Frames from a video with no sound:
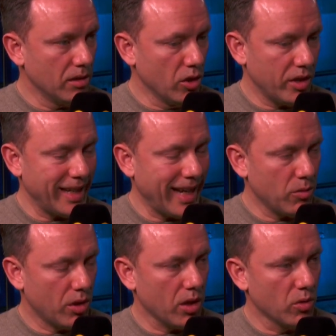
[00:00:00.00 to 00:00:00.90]
Look at
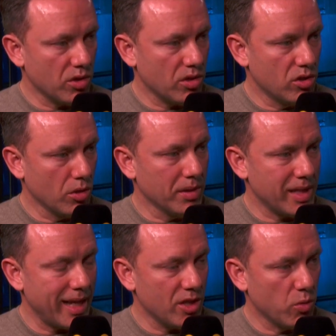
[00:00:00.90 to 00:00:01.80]
how close the double
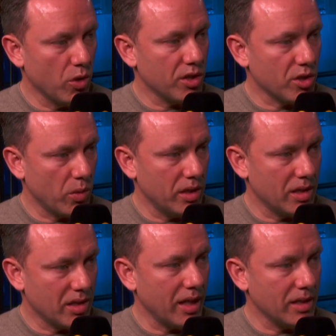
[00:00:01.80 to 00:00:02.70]
10s were to
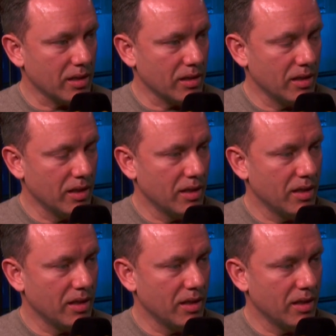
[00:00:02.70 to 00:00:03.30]
win the title